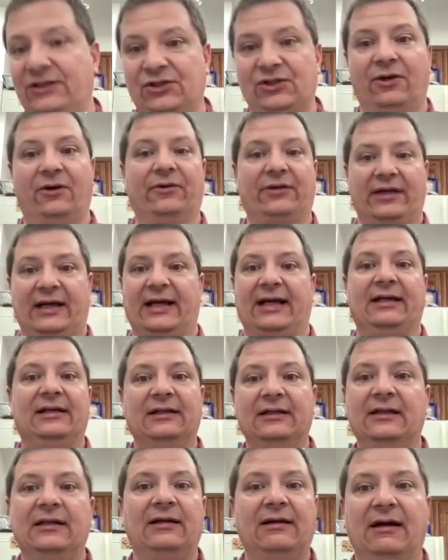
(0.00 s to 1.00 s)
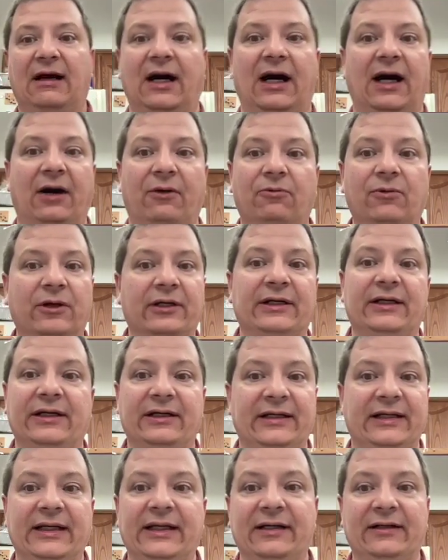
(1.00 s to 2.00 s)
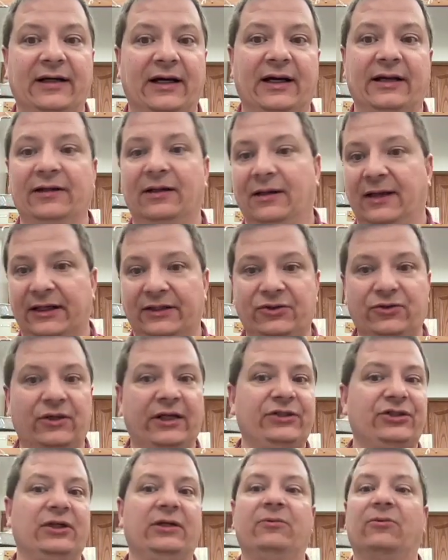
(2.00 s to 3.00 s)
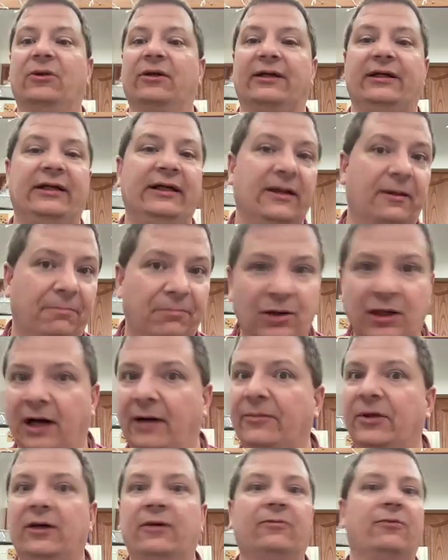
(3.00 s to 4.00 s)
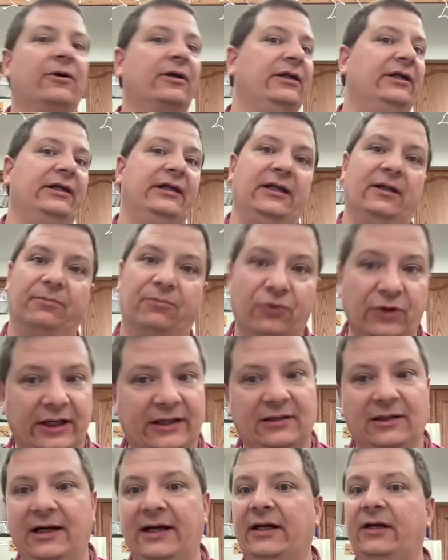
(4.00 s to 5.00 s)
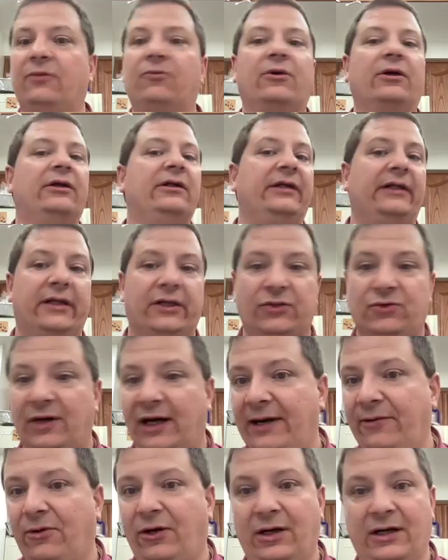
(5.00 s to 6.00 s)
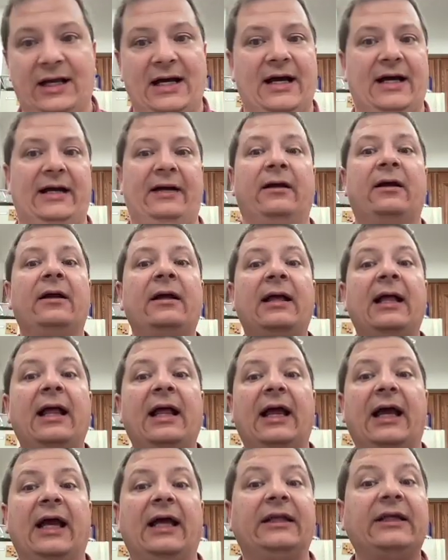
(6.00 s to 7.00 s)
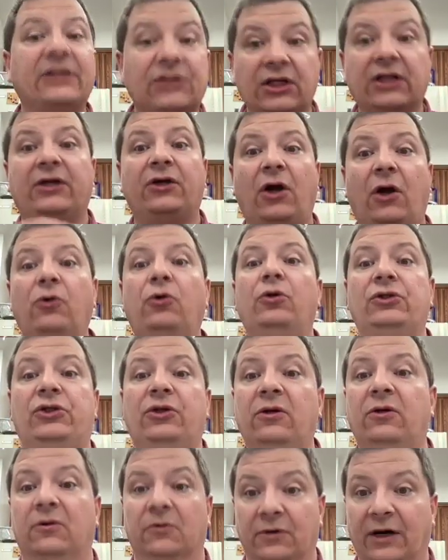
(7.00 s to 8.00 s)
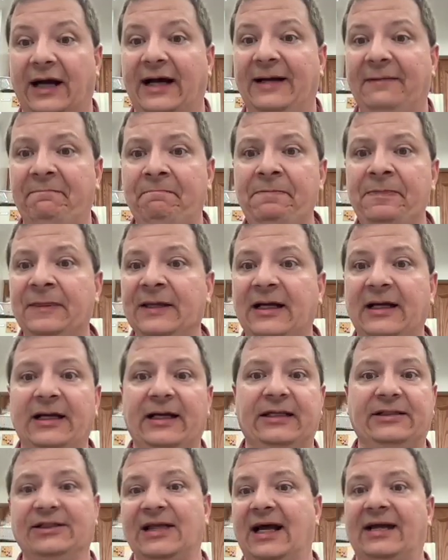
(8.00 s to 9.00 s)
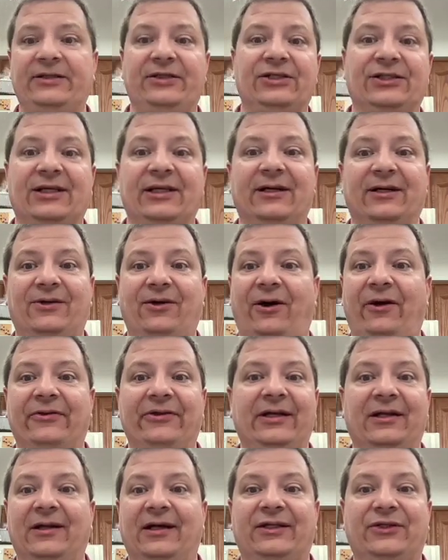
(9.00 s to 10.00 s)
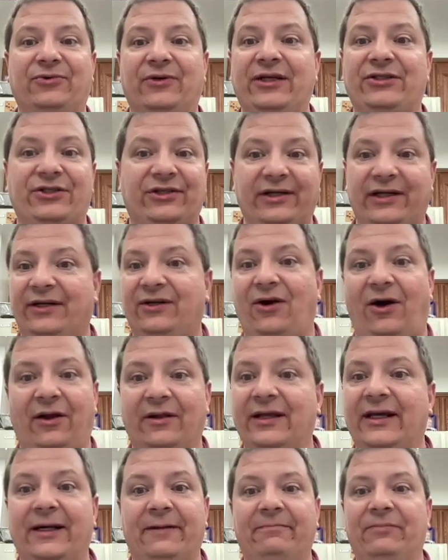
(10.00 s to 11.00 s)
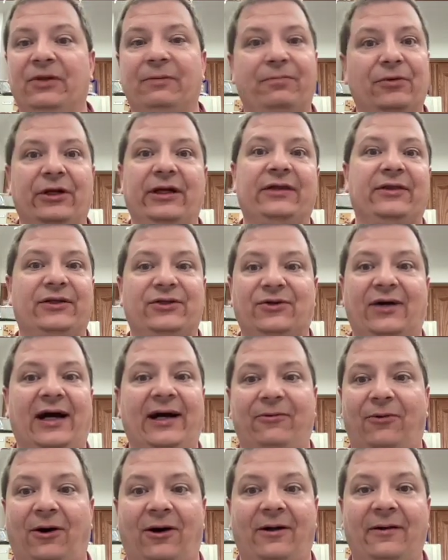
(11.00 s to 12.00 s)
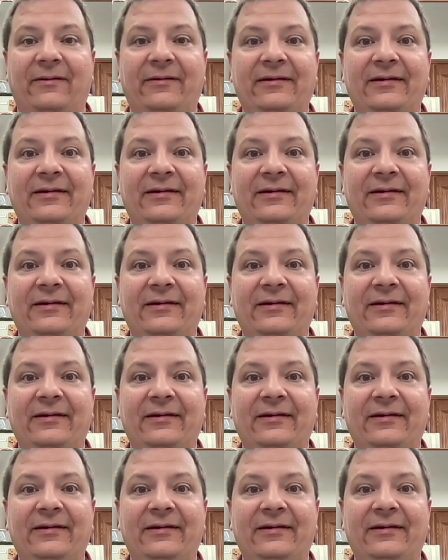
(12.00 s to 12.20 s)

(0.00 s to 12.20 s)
So, okay, we're going to need an electrician, we're going to need a plumber, we're going to need a bricklayer, we're going to need a drywall guy, and he's going to know who's who, right? He's not just going to call the electrician and call him to put in the drywall.